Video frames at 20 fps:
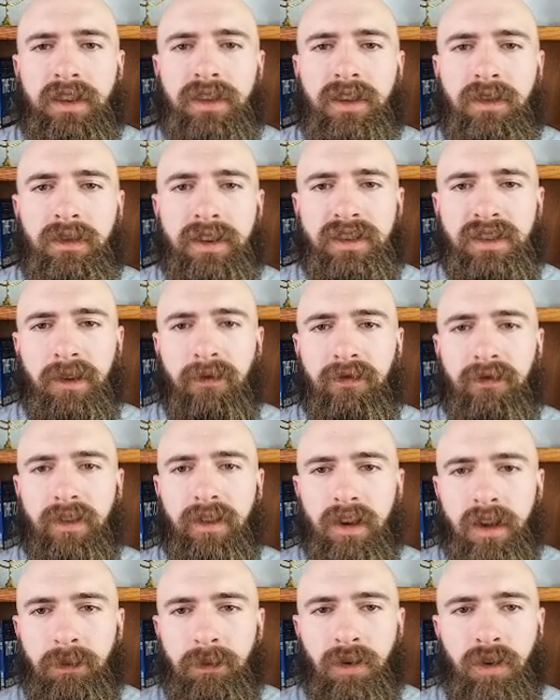there is a
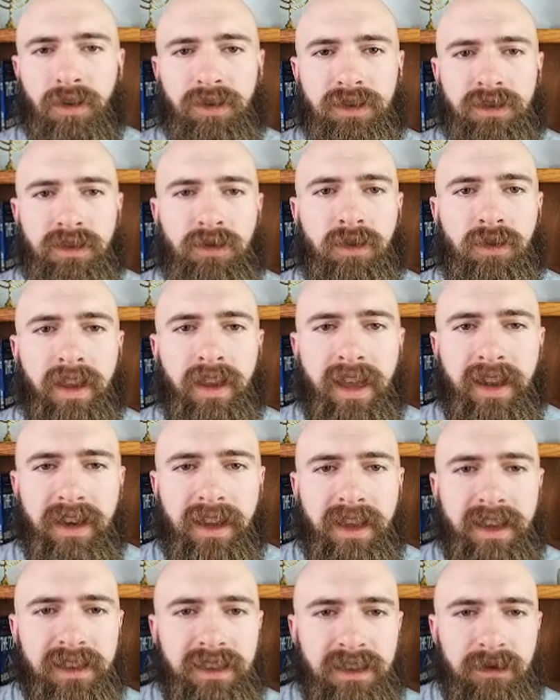very personal
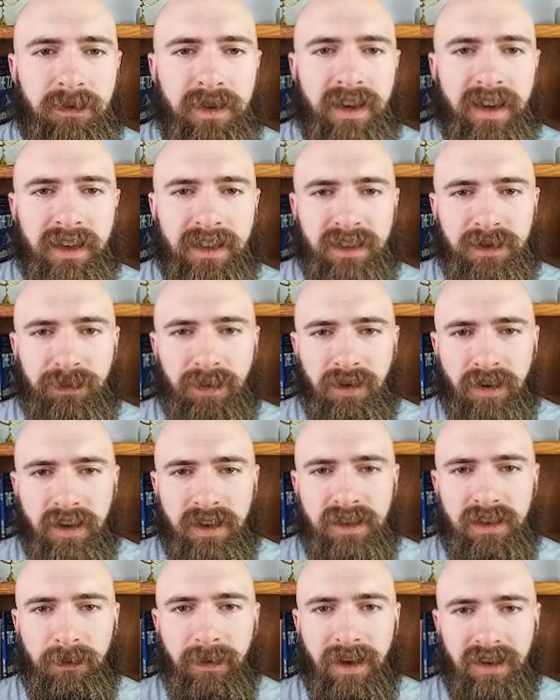and intimate
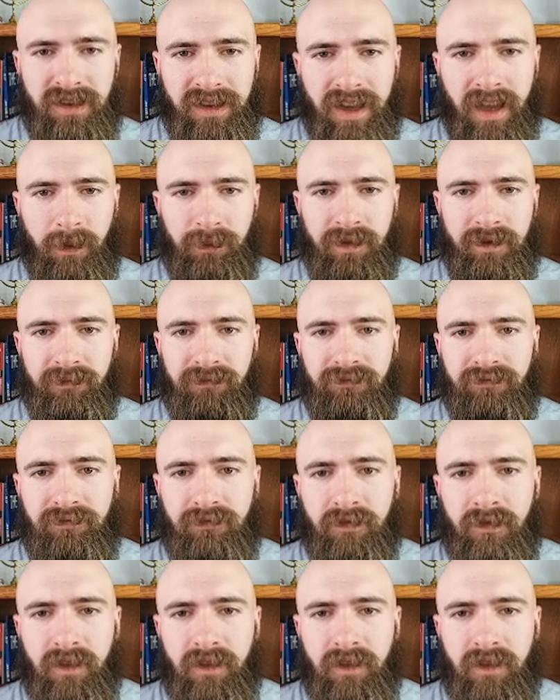experience about to happen.